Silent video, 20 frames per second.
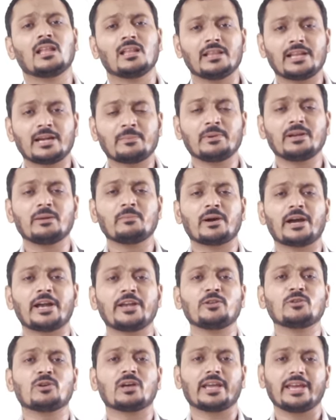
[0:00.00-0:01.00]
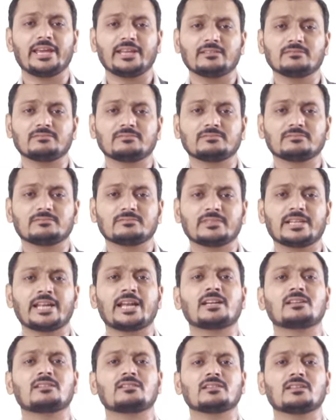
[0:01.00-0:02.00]
let me remind you again
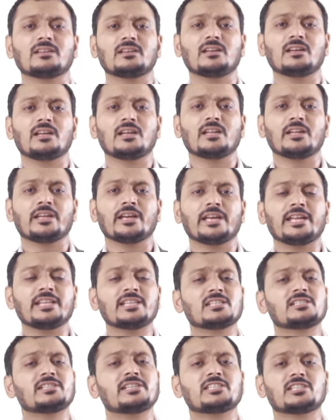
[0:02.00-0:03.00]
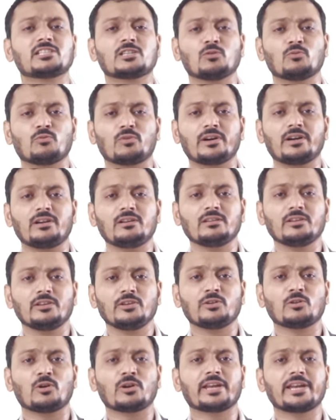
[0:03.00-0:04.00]
that in this digital world,
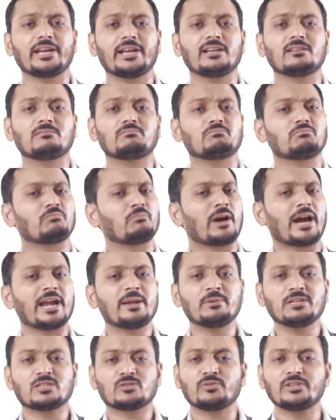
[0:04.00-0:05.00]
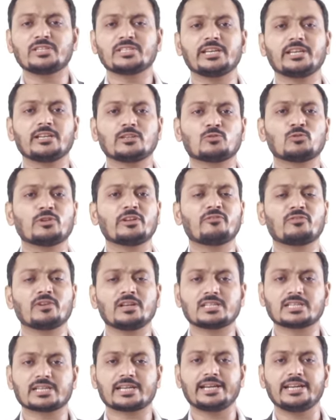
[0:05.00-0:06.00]
your kid might be switching to
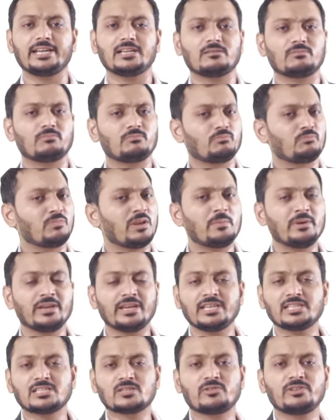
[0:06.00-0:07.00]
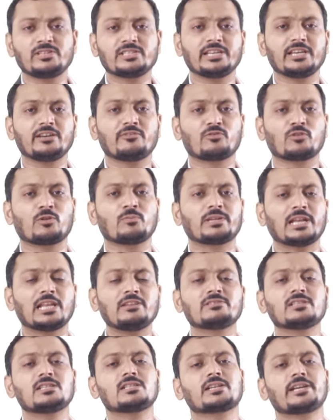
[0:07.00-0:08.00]
different screen. Maybe he's switching from
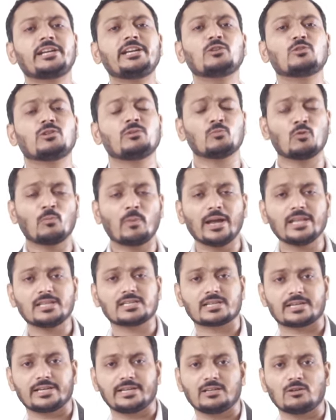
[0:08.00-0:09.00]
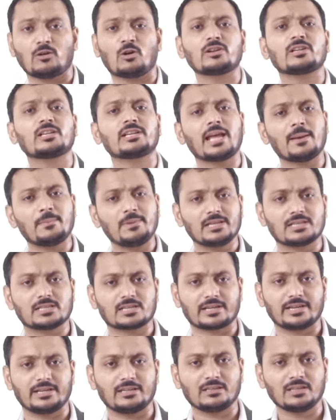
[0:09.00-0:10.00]
television screen to the mobile screen or the tablet
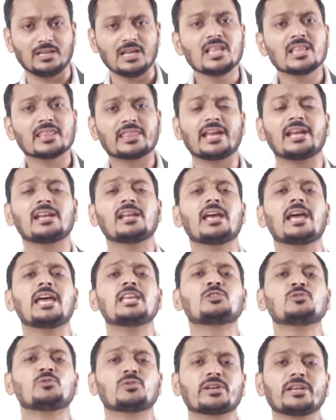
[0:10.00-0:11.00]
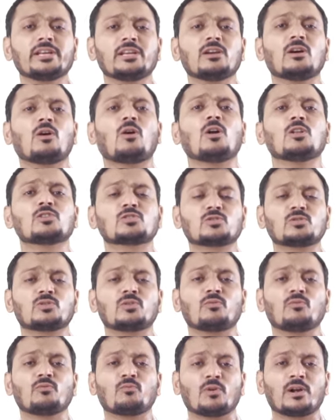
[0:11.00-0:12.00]
screen. Then EduTree
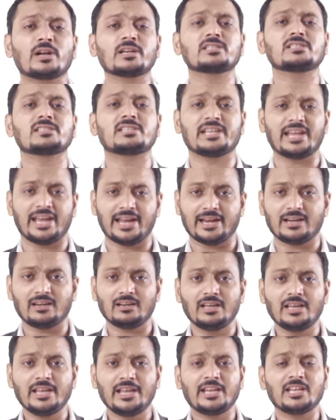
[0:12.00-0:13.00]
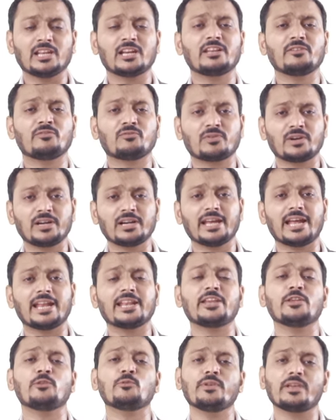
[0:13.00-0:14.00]
also works there in a different
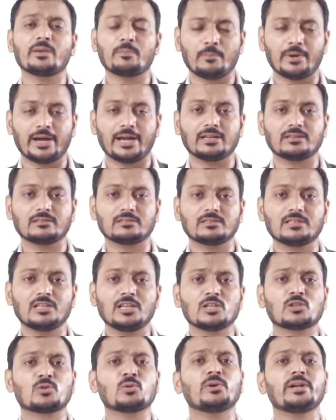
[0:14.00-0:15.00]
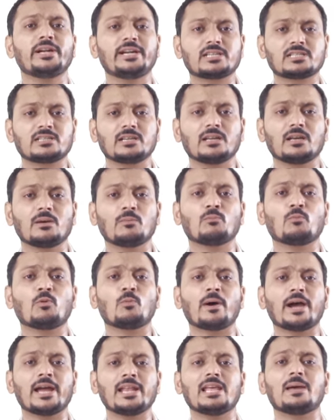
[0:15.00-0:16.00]
and unique manner through its
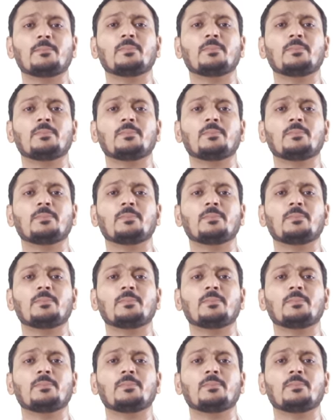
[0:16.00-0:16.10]
mobile